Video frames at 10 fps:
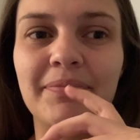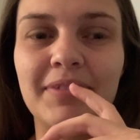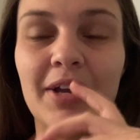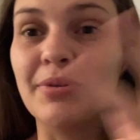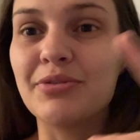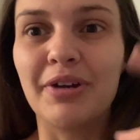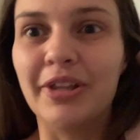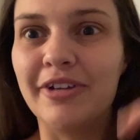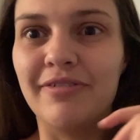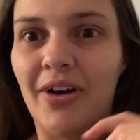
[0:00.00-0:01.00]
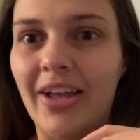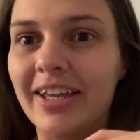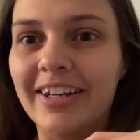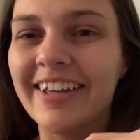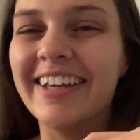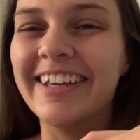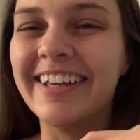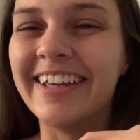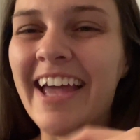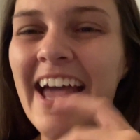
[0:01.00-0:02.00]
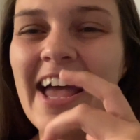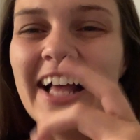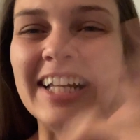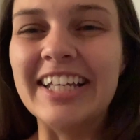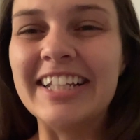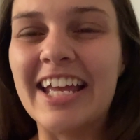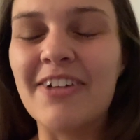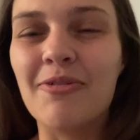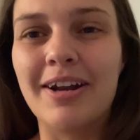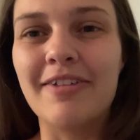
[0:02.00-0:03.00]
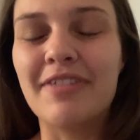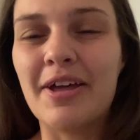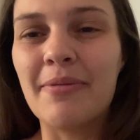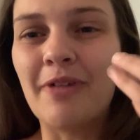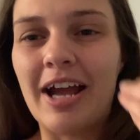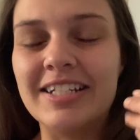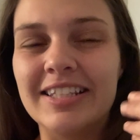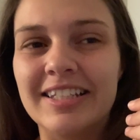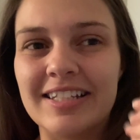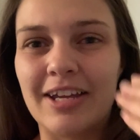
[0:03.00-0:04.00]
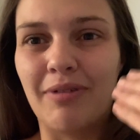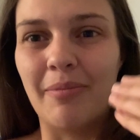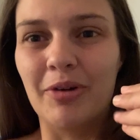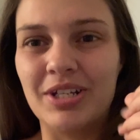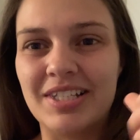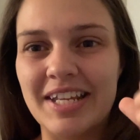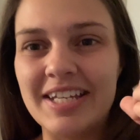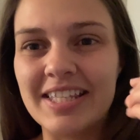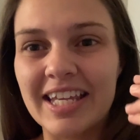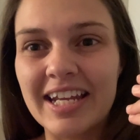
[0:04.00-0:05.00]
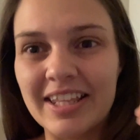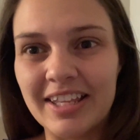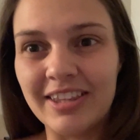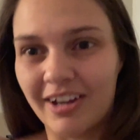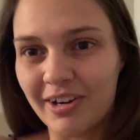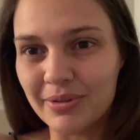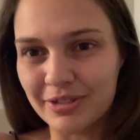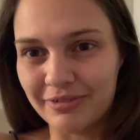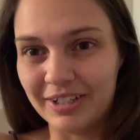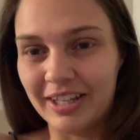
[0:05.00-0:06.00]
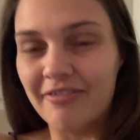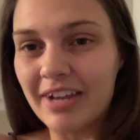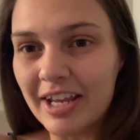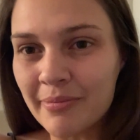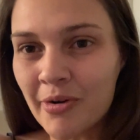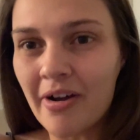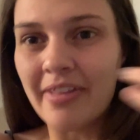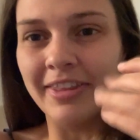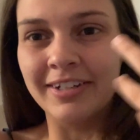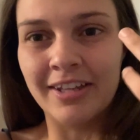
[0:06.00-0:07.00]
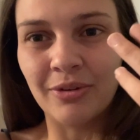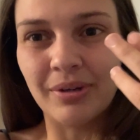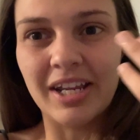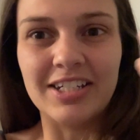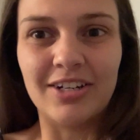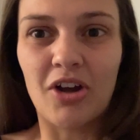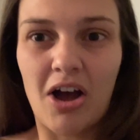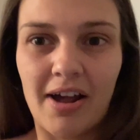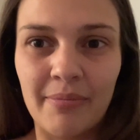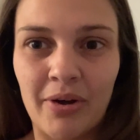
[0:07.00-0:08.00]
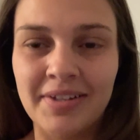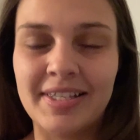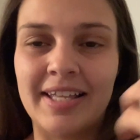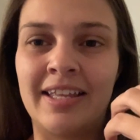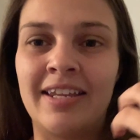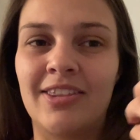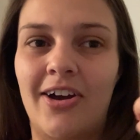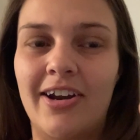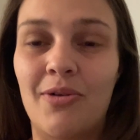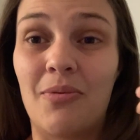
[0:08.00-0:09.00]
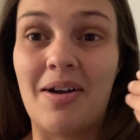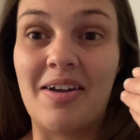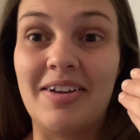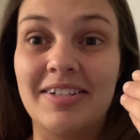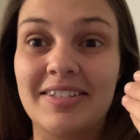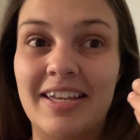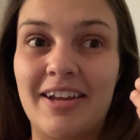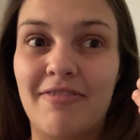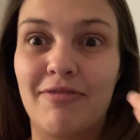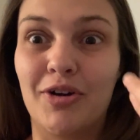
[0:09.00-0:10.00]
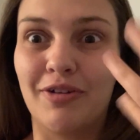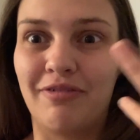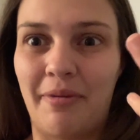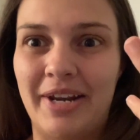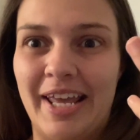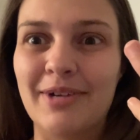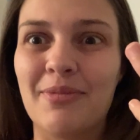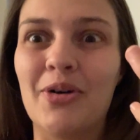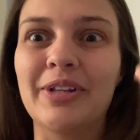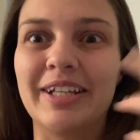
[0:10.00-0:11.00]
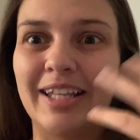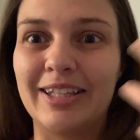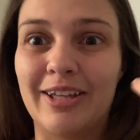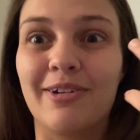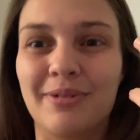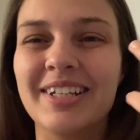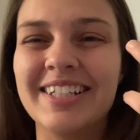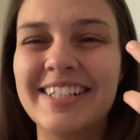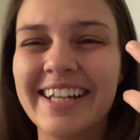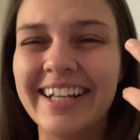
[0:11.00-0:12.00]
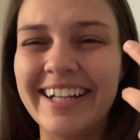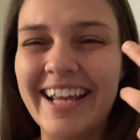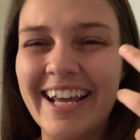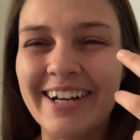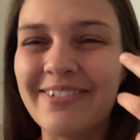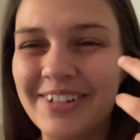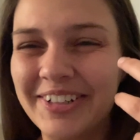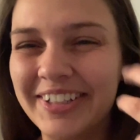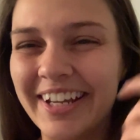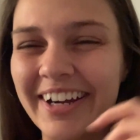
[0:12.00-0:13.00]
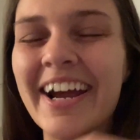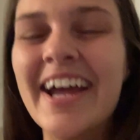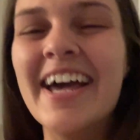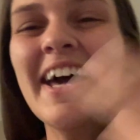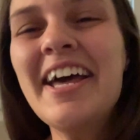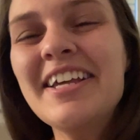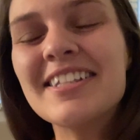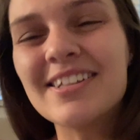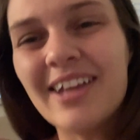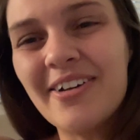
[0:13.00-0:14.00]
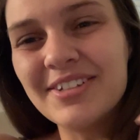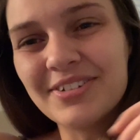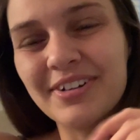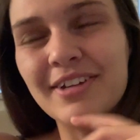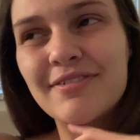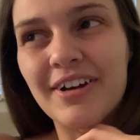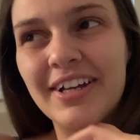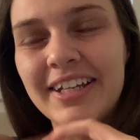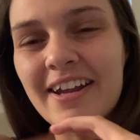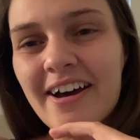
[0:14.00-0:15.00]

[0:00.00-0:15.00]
it was really fun. Like one of them, I did this like rubbery snake thing, and they thought it was a real life animal. And then another one, I did cotton balls, and they thought it was like fur from an animal. Like they thought it was an animal in there. So that was really fun.